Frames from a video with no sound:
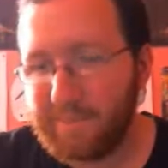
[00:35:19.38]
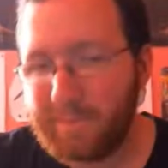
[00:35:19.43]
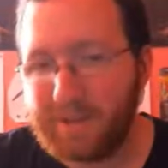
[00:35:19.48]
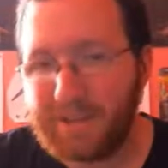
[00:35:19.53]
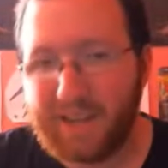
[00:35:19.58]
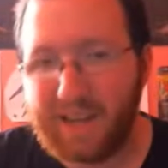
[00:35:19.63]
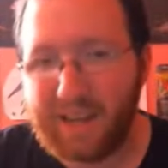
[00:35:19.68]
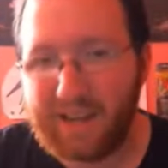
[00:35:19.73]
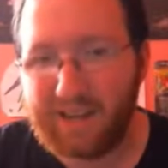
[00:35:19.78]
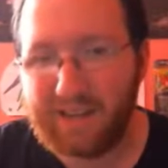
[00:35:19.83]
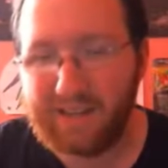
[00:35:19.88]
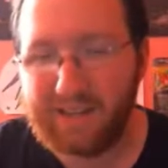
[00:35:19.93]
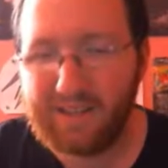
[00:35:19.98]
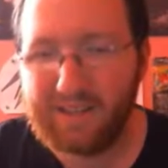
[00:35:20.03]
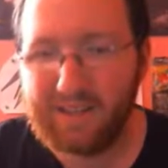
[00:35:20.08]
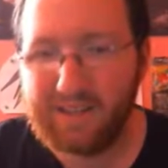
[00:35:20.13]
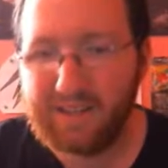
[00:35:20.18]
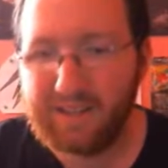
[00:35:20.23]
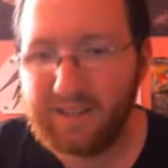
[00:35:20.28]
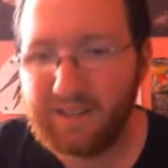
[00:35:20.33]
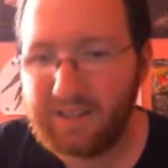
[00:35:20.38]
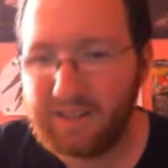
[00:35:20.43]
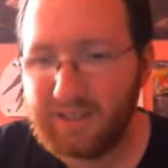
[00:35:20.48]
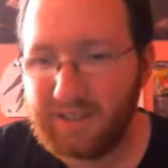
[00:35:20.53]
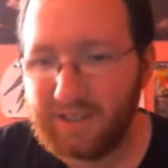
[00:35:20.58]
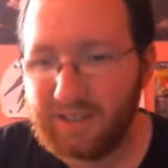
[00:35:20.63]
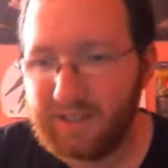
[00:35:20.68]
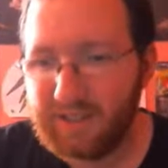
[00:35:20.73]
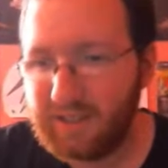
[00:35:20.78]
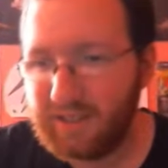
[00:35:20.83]
But yeah,
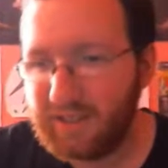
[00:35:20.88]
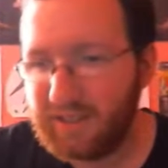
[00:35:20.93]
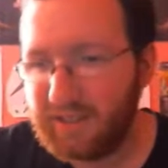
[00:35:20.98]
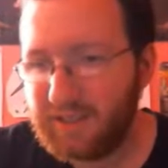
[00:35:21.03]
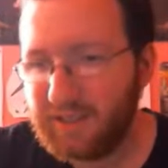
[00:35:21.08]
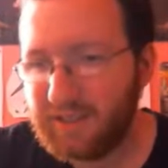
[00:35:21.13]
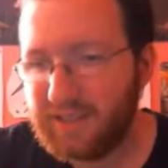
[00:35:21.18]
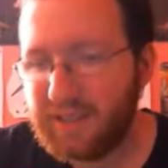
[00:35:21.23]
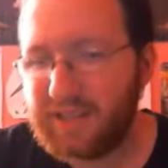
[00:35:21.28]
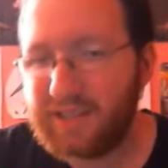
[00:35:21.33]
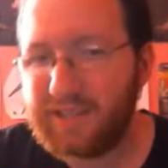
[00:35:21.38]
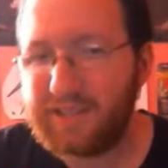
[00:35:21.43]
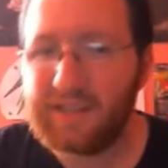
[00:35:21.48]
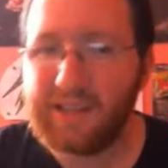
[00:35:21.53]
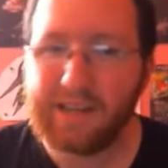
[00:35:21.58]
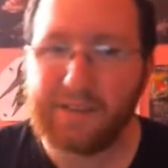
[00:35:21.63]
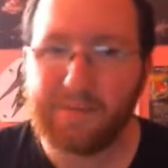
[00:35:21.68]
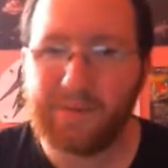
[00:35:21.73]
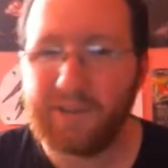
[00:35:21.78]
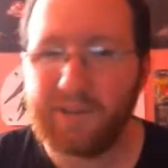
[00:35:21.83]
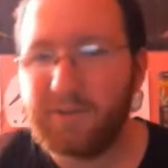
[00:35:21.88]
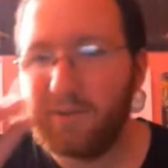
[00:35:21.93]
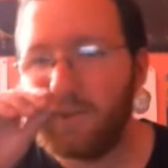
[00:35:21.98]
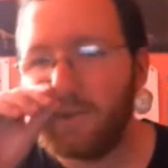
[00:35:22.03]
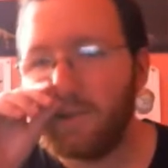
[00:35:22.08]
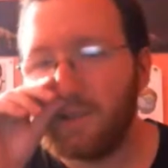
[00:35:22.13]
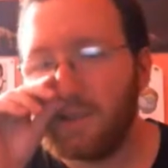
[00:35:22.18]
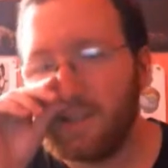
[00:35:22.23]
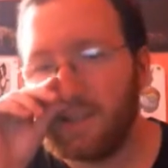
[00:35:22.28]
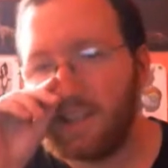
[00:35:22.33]
that's one of the
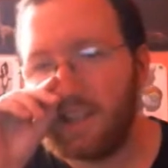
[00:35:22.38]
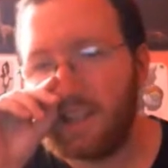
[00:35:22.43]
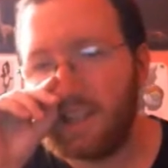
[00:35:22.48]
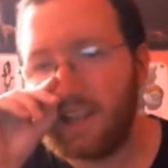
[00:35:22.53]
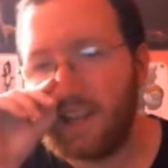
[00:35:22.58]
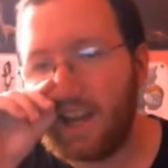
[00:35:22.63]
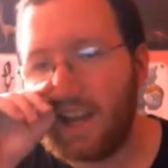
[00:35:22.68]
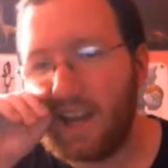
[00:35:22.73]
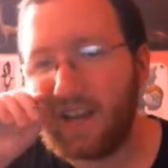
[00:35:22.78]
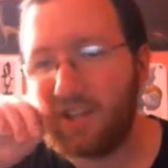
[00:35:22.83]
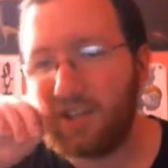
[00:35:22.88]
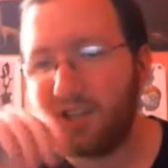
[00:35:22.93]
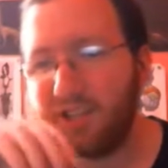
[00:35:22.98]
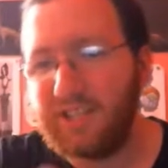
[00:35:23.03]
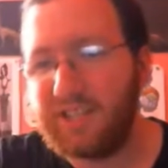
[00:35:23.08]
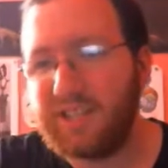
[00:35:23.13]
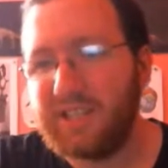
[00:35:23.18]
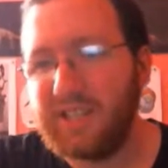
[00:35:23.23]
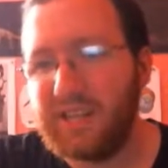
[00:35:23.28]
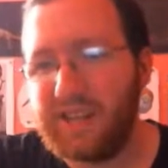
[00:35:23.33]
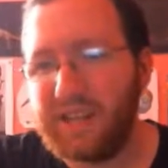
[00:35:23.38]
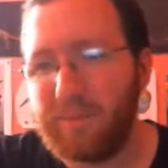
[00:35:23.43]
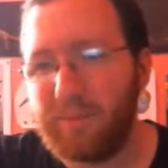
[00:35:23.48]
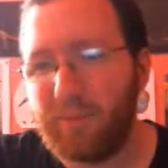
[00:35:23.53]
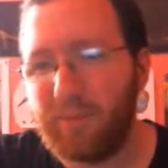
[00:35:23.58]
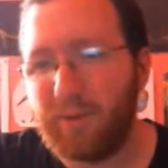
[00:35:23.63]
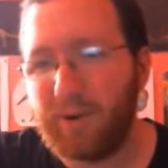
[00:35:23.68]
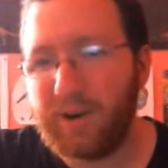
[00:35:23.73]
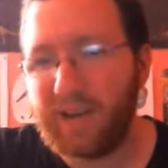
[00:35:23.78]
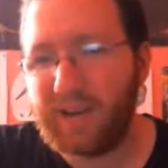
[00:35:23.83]
cool things, that they actually did
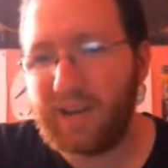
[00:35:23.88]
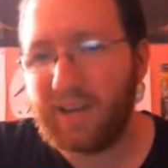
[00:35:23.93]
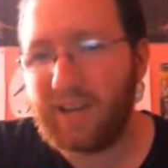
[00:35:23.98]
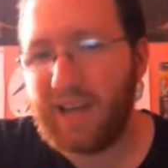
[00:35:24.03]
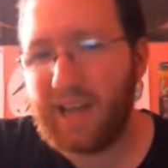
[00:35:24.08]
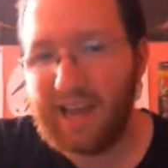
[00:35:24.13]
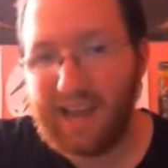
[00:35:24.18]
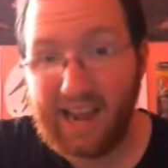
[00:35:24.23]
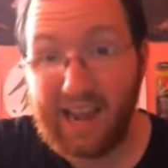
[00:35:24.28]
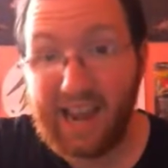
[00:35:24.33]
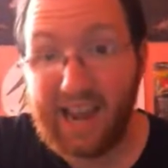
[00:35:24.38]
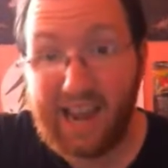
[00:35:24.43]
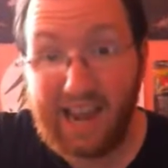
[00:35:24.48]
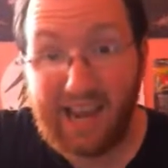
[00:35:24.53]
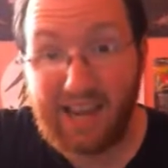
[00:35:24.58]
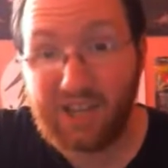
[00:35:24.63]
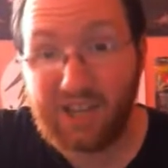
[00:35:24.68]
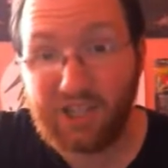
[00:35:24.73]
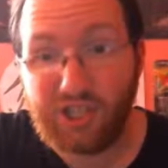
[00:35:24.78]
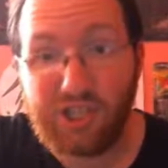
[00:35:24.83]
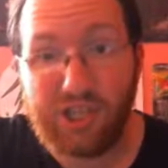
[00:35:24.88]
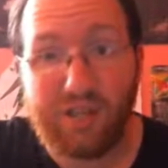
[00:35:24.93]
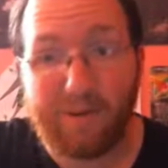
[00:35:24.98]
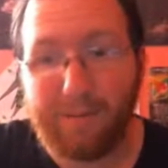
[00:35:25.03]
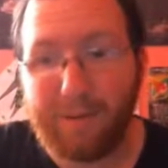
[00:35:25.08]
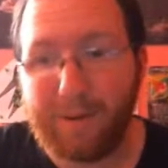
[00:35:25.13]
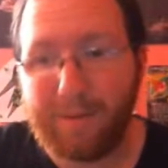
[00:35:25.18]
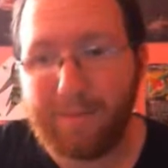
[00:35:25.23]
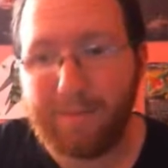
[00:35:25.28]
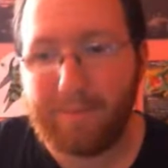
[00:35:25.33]
bring a
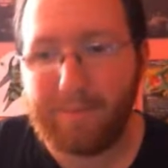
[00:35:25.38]
gym